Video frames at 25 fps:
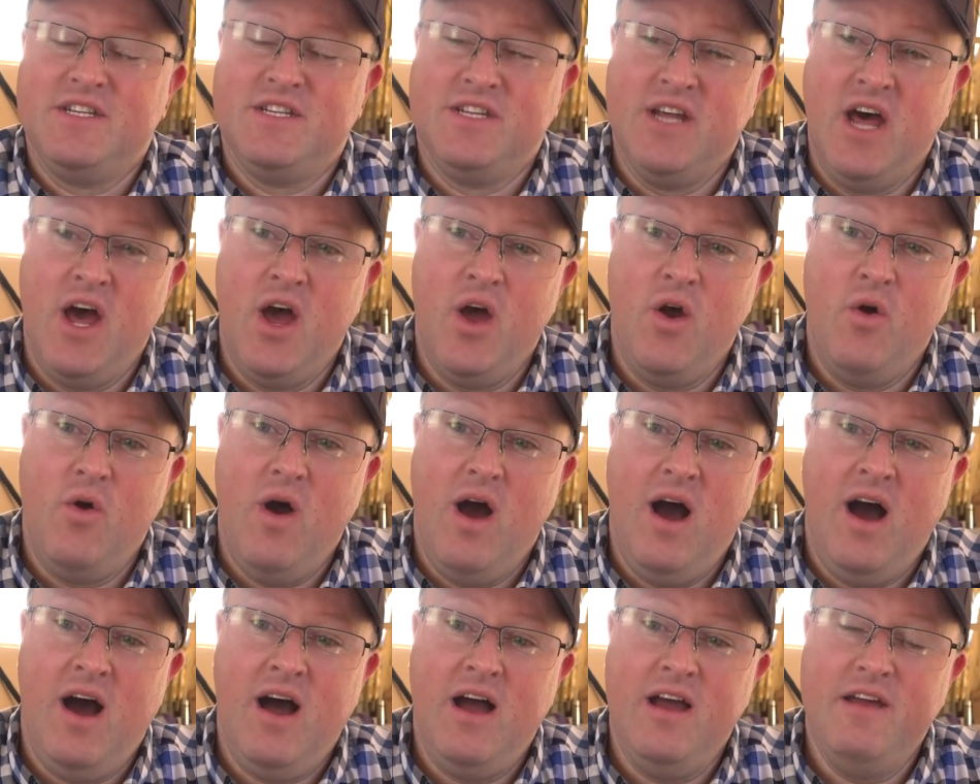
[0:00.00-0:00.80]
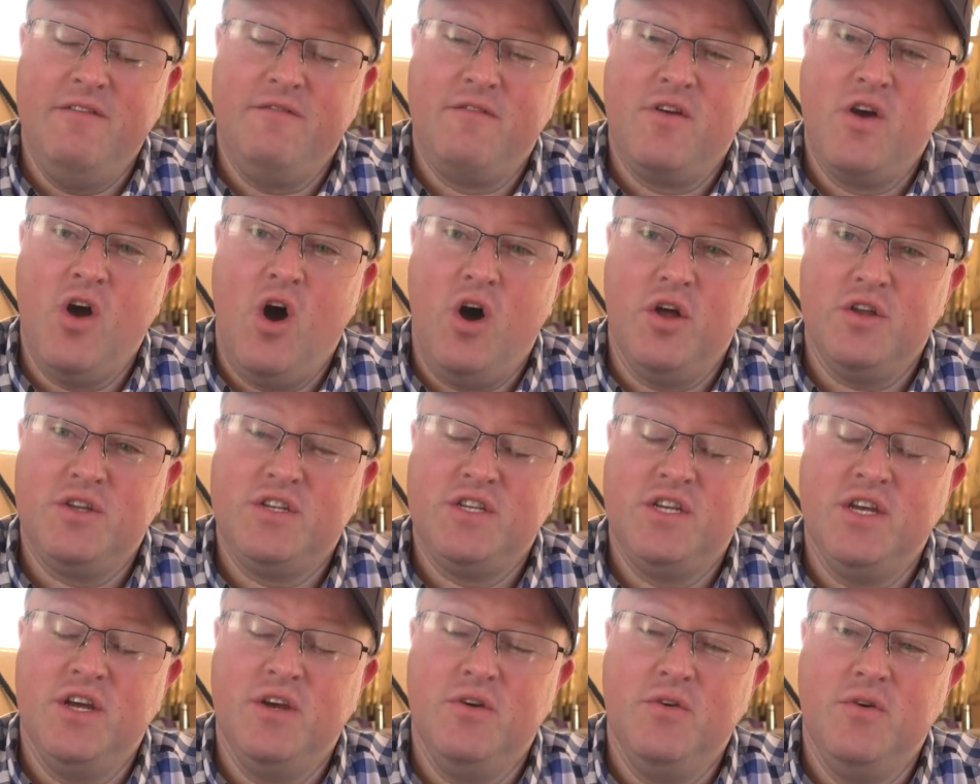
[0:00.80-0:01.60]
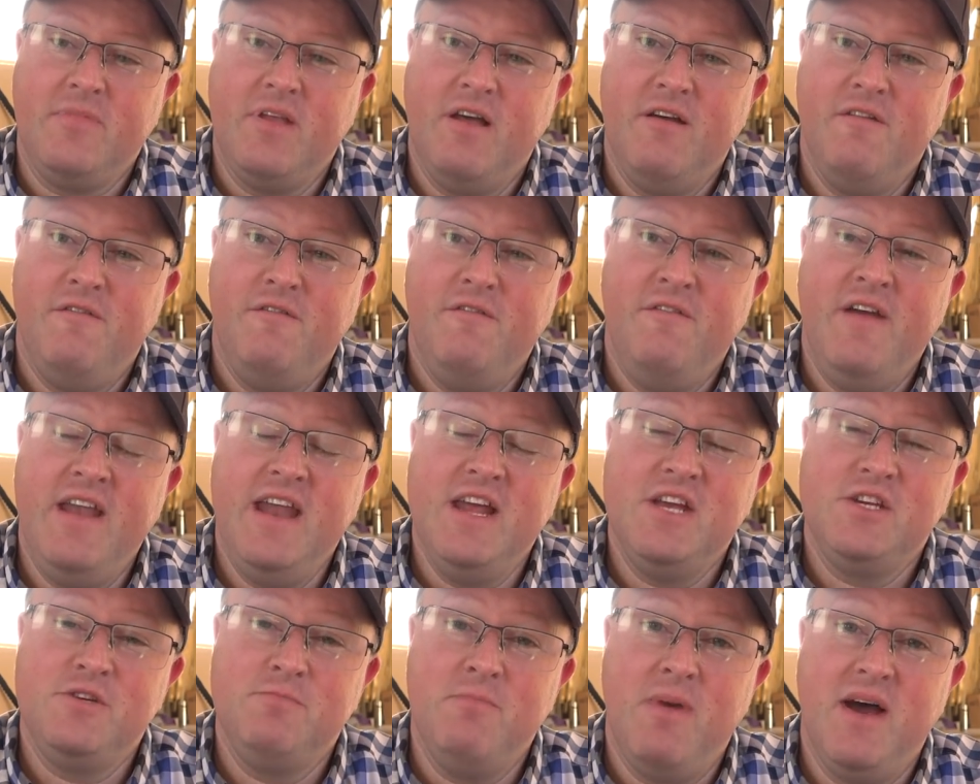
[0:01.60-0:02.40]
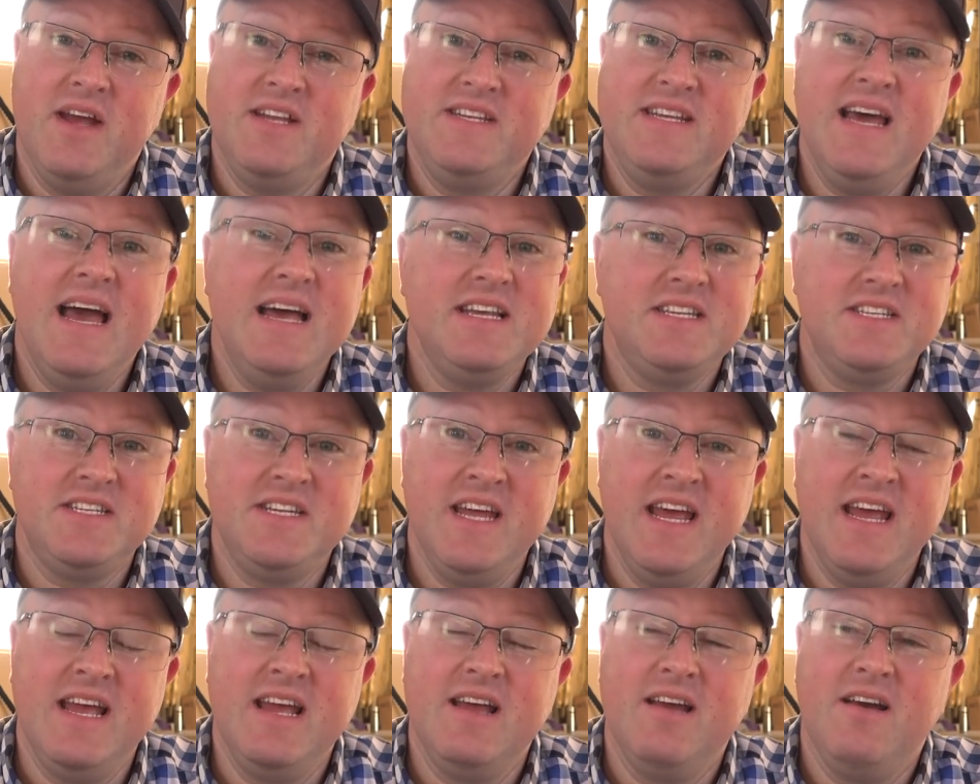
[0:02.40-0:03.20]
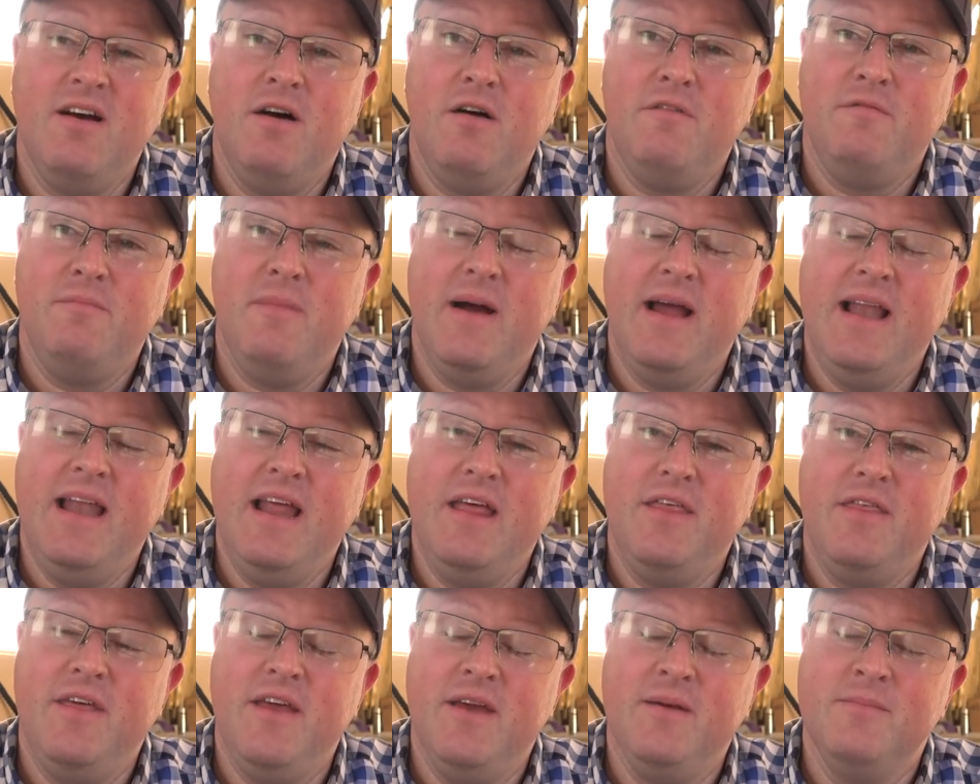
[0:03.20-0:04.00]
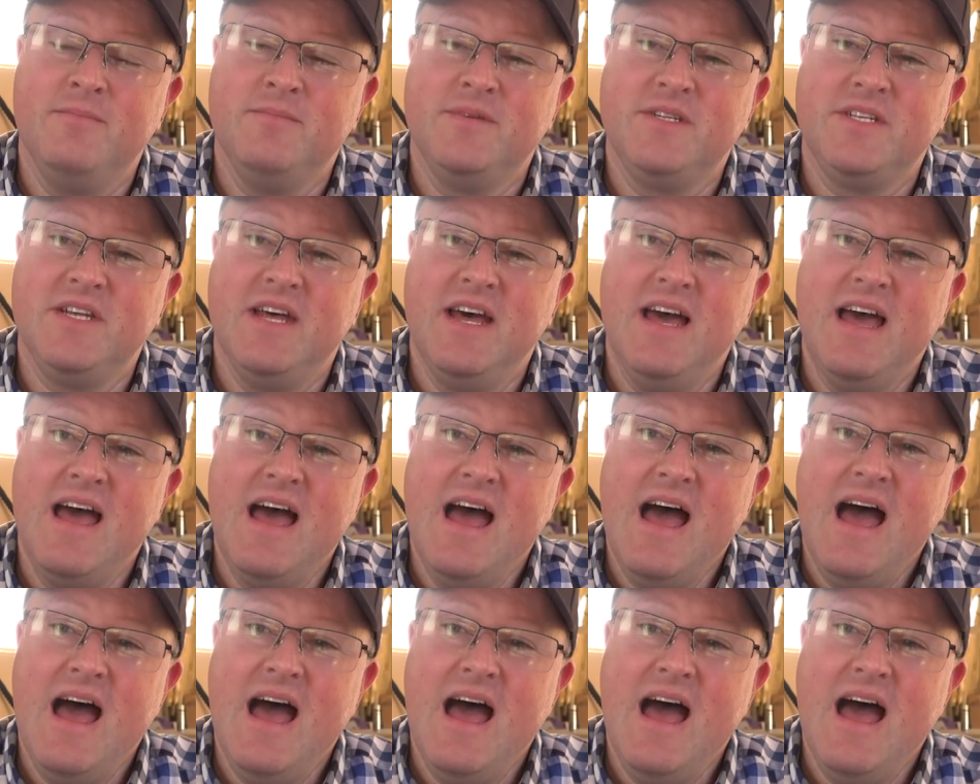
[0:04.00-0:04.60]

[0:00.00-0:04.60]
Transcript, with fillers: So I've got to finish my testing of my lithiums